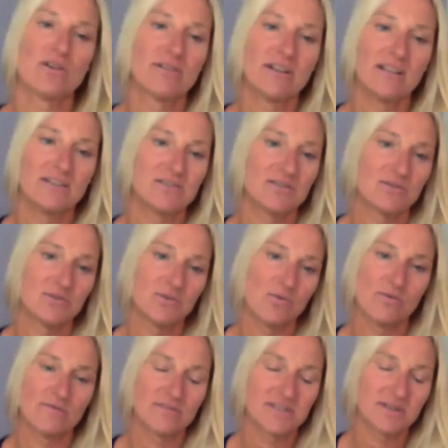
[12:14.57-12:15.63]
already just so
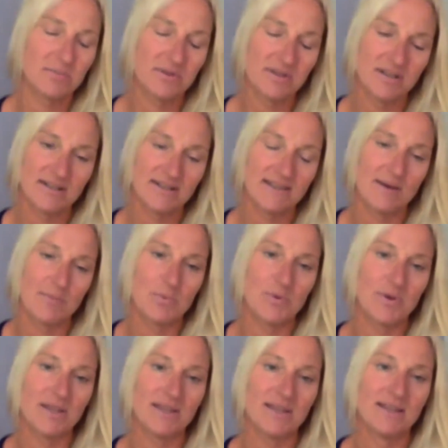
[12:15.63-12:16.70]
overstimulated at that
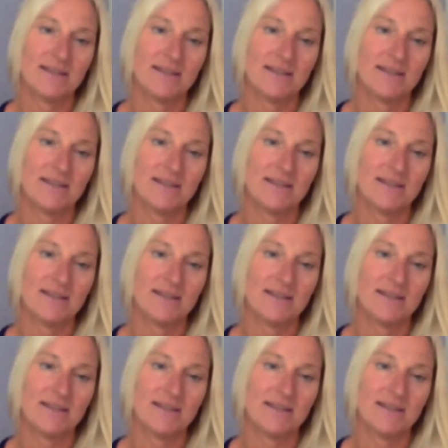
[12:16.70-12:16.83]
point.